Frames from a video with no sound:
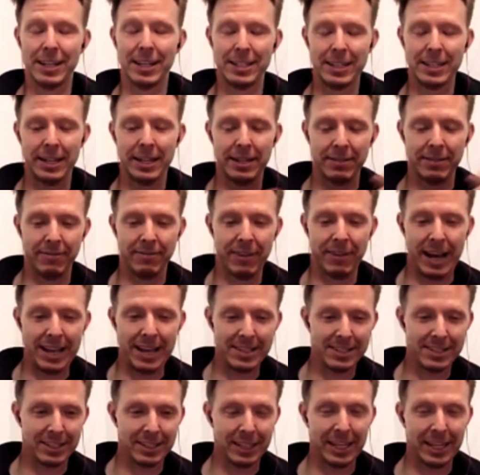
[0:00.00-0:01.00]
I tend to
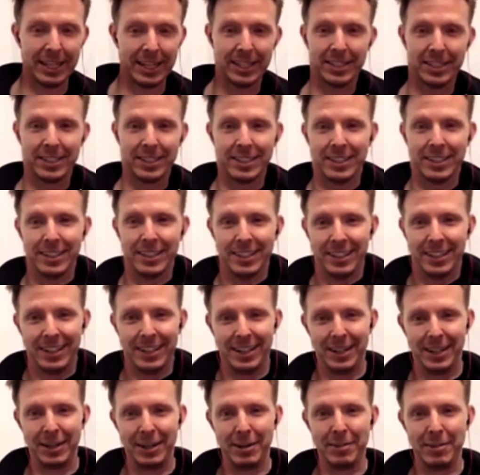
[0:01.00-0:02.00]
vacillate
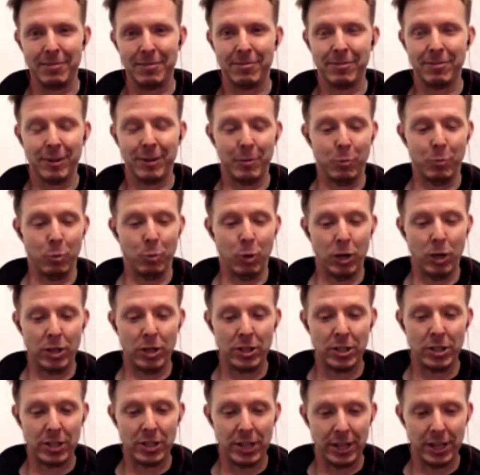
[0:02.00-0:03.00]
uh, from
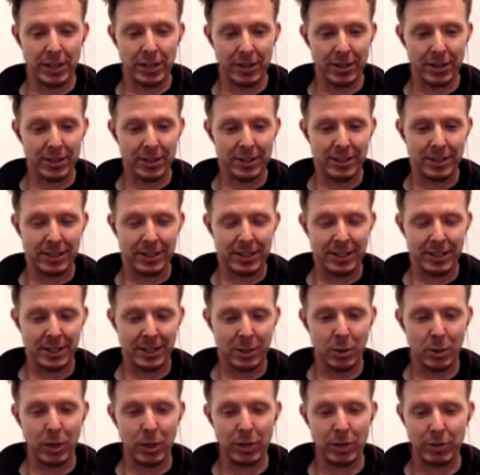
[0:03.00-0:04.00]
one to the other
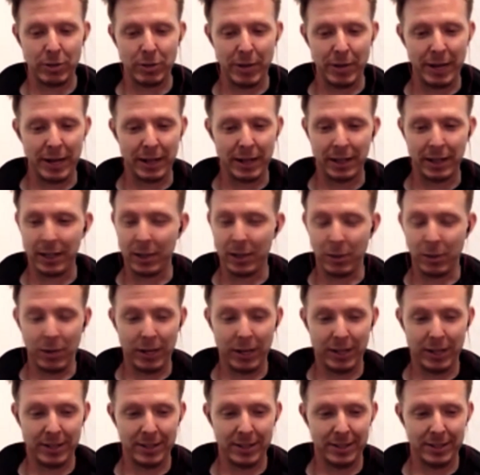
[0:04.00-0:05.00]
uh, quite dramatically,
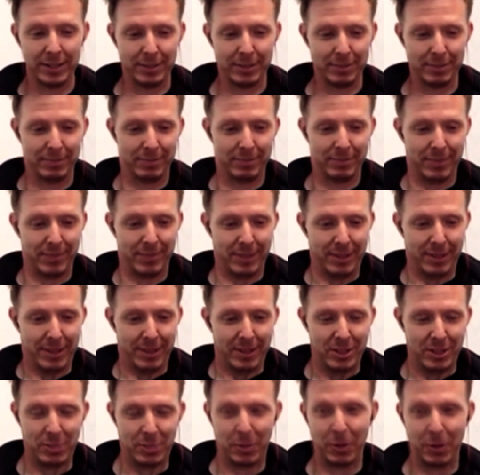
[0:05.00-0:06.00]
quite um,
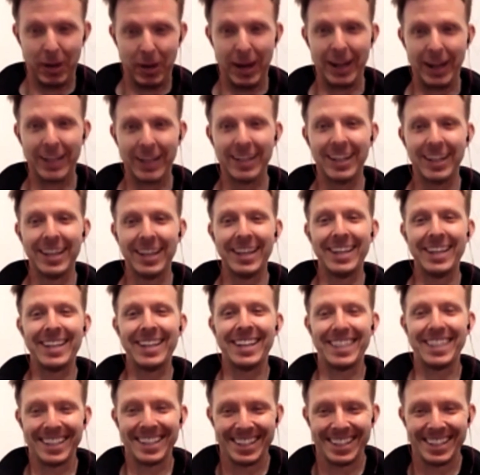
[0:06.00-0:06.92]
sporadically,